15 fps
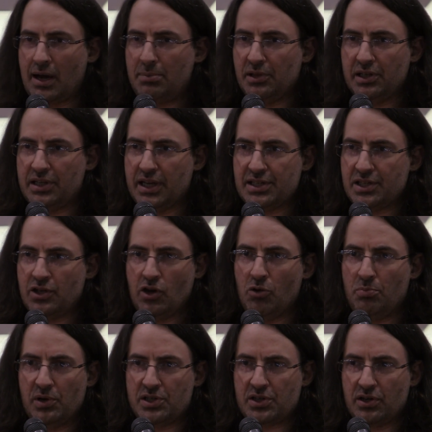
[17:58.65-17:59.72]
couple of dozen
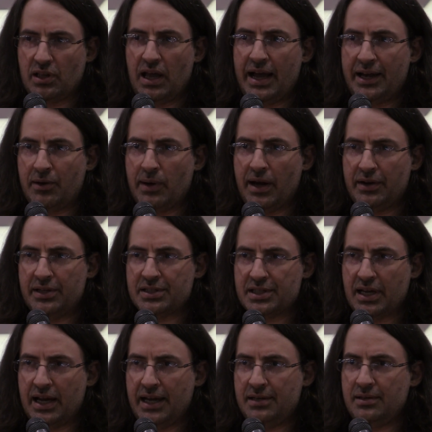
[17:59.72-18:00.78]
notebooks that are lying around
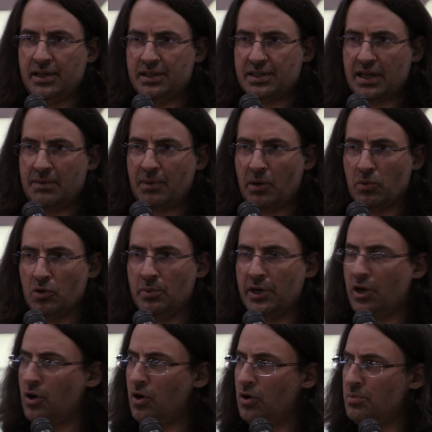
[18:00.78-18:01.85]
inside inside my room
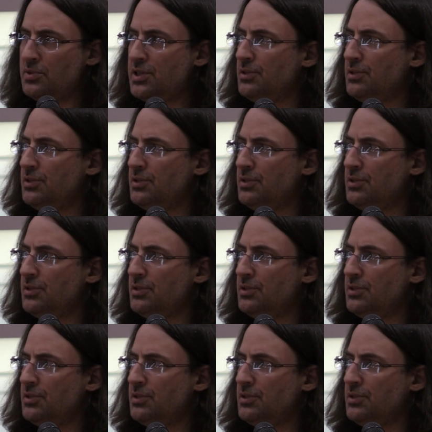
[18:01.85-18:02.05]
at home.